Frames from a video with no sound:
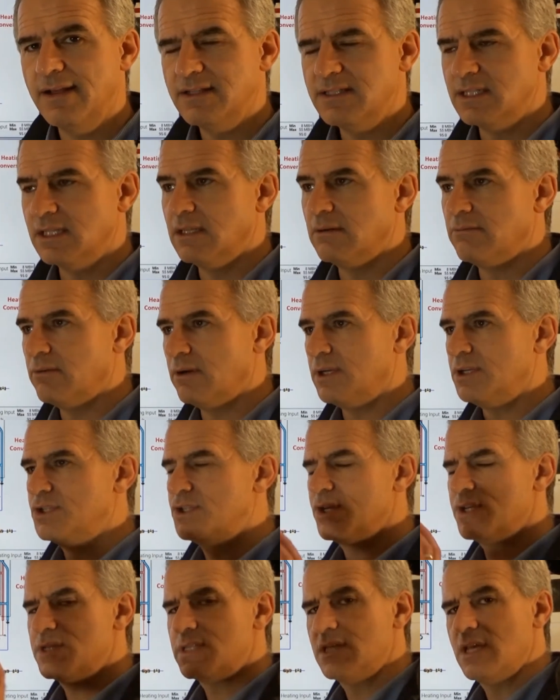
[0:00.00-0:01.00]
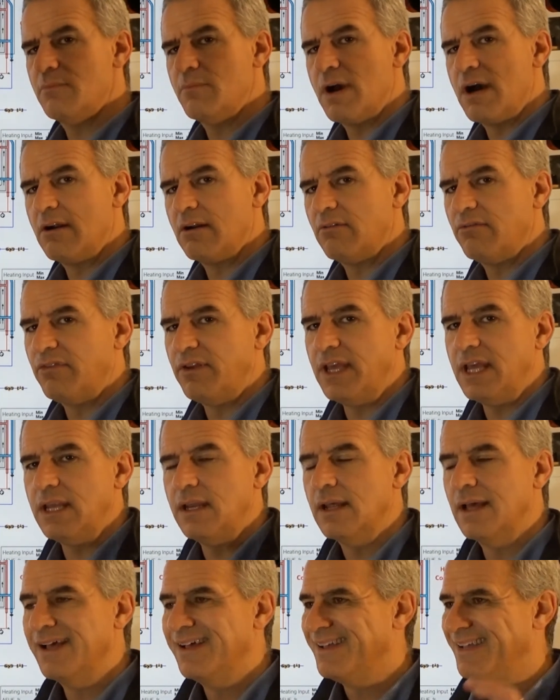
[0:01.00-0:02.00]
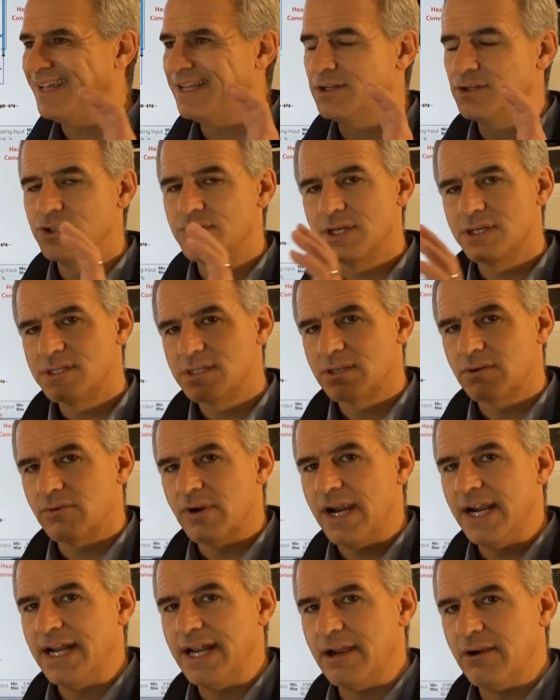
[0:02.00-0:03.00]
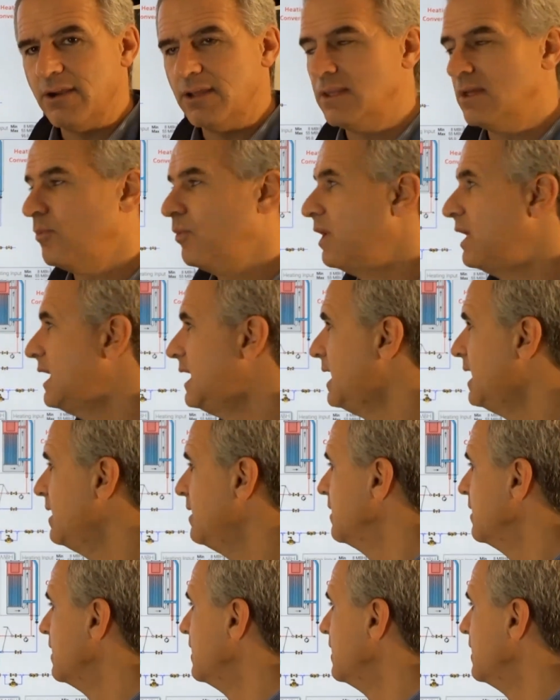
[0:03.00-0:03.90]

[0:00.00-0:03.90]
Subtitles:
delivering just the amount of heat in just the right area that we need.